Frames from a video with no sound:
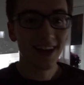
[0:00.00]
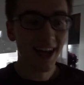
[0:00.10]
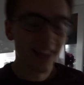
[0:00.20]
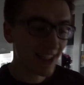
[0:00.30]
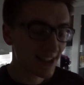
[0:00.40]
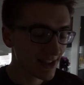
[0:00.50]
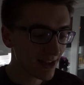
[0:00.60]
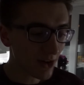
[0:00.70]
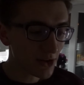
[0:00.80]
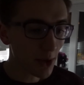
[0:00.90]
And that's
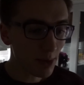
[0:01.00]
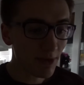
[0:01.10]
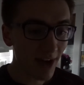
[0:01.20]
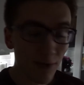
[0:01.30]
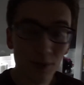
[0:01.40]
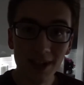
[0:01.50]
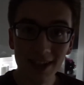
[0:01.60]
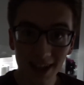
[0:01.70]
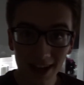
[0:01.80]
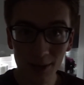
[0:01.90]
on top of everyone in the
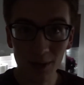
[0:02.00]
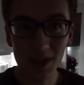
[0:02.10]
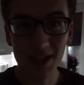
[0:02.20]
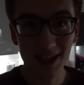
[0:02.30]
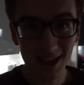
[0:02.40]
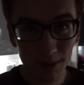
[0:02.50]
library, which is, it's